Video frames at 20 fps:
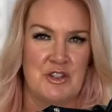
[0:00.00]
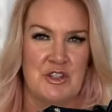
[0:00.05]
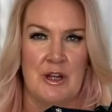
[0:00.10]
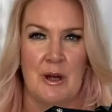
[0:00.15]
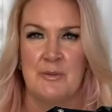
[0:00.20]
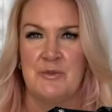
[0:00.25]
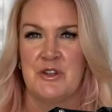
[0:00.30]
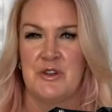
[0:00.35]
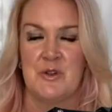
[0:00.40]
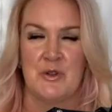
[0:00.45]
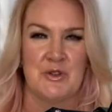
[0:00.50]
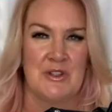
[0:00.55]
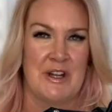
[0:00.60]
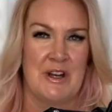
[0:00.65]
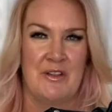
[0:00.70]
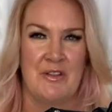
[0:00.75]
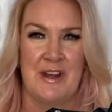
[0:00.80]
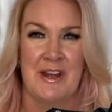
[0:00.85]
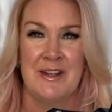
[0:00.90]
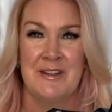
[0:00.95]
jumps and those kind
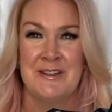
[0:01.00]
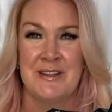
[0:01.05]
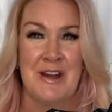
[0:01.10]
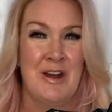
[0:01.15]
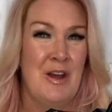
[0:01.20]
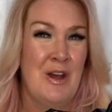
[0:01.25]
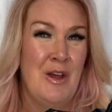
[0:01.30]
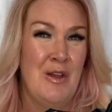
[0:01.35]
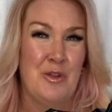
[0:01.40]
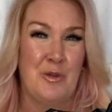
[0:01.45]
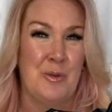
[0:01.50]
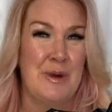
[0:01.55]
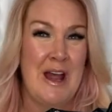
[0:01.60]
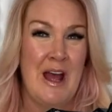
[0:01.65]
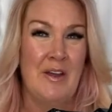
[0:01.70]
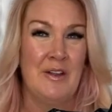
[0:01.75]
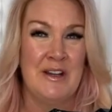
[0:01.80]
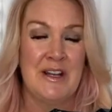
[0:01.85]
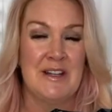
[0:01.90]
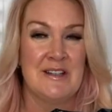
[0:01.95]
of things, the
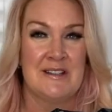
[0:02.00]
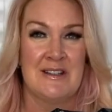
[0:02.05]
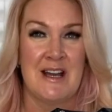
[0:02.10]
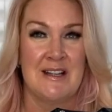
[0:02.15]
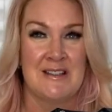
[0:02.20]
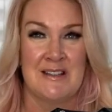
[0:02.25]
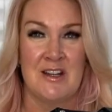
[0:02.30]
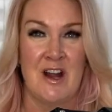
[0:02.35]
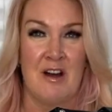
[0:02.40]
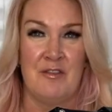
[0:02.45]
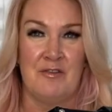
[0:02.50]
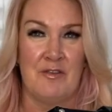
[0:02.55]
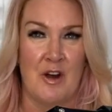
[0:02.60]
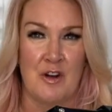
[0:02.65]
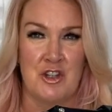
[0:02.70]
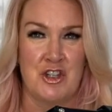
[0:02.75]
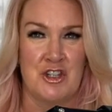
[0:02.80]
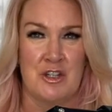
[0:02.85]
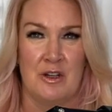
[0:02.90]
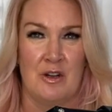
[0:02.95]
reality is that's not
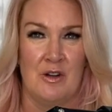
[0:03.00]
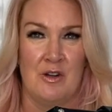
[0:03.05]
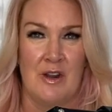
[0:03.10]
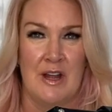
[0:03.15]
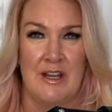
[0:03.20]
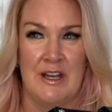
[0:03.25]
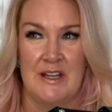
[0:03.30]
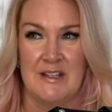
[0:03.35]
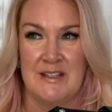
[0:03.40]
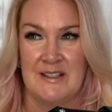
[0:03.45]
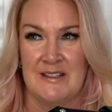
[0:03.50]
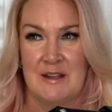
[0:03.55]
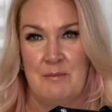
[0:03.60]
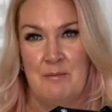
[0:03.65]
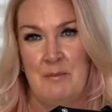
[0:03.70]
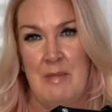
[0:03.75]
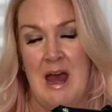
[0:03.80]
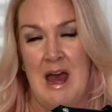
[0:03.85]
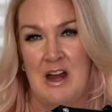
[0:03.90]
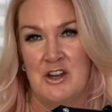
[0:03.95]
functional and it doesn't
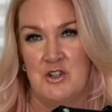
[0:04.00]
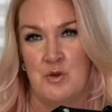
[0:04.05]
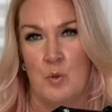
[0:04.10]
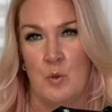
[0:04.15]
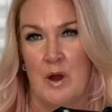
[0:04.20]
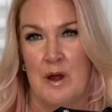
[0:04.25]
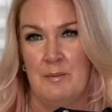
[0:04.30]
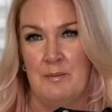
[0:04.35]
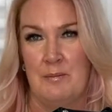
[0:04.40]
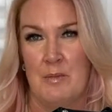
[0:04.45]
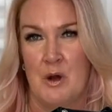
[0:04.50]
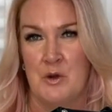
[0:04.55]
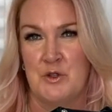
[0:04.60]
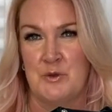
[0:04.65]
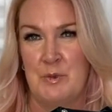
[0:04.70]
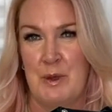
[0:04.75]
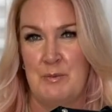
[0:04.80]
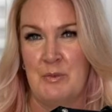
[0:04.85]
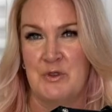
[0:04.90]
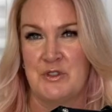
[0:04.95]
match what most
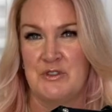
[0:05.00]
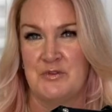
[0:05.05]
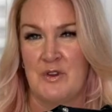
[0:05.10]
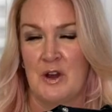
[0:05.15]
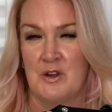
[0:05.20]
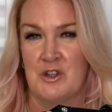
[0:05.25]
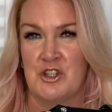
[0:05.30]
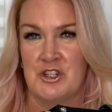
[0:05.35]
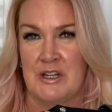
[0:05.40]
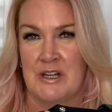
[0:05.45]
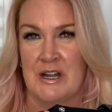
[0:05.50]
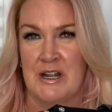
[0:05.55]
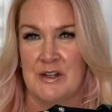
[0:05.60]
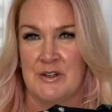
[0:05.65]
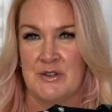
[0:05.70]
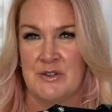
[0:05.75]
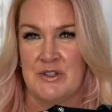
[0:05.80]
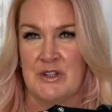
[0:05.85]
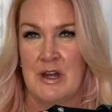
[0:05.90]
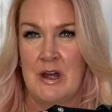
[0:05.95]
people's function
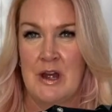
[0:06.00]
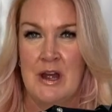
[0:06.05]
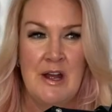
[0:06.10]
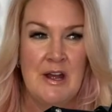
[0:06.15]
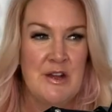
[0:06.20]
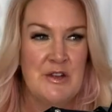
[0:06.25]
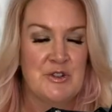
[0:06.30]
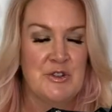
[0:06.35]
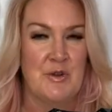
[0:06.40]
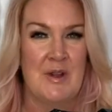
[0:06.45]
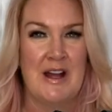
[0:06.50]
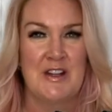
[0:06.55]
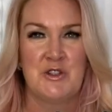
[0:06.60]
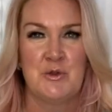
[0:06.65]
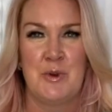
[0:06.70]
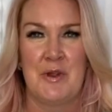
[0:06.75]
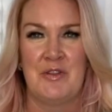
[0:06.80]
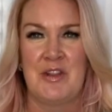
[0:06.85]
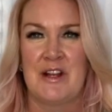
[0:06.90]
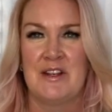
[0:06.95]
is. So that's
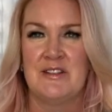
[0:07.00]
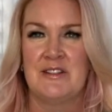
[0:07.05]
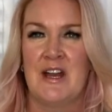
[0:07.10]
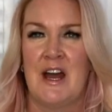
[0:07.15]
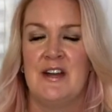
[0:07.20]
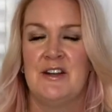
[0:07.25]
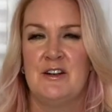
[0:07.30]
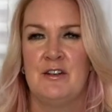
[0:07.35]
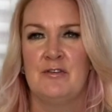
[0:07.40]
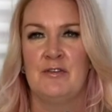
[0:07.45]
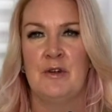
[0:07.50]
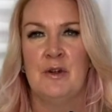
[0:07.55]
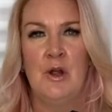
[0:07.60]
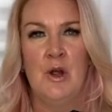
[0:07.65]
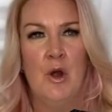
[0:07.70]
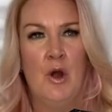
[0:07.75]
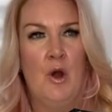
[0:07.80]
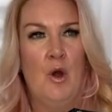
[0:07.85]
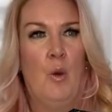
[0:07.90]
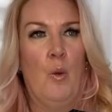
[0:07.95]
when things kind of
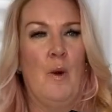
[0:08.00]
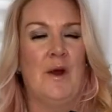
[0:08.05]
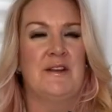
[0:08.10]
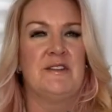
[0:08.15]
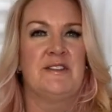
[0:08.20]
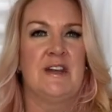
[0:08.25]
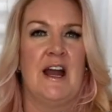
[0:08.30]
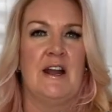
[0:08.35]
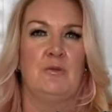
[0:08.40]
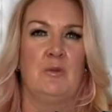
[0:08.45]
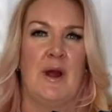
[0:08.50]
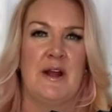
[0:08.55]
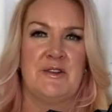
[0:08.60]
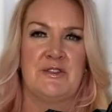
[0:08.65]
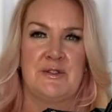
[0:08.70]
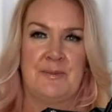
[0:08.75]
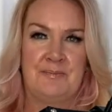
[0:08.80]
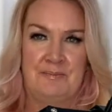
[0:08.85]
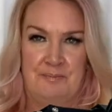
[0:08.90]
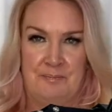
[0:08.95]
went
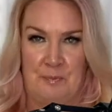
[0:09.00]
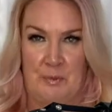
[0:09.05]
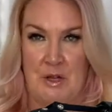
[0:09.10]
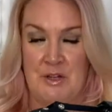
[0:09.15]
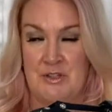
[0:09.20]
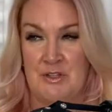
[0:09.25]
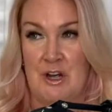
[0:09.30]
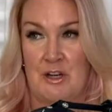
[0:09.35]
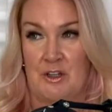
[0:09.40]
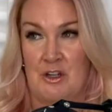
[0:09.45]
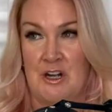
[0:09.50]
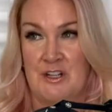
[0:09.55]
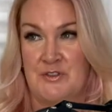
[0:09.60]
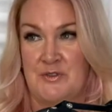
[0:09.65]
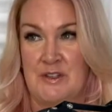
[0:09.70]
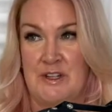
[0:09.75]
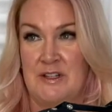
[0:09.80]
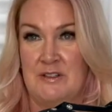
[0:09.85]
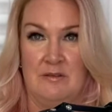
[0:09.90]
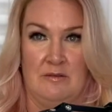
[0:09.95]
sideways. And it's not
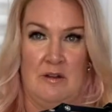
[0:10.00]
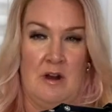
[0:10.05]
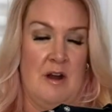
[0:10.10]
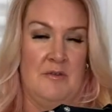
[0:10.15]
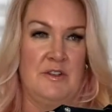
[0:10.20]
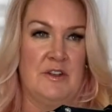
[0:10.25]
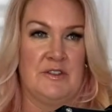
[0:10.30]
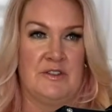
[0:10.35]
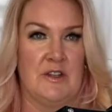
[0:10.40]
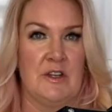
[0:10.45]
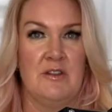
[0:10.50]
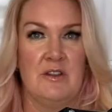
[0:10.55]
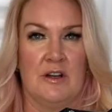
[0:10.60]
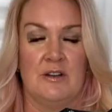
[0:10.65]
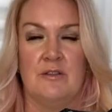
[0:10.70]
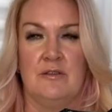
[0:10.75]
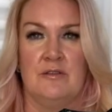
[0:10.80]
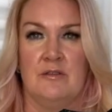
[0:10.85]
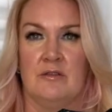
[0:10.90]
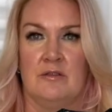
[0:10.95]
CrossFit, obviously.
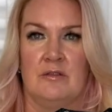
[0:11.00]
They're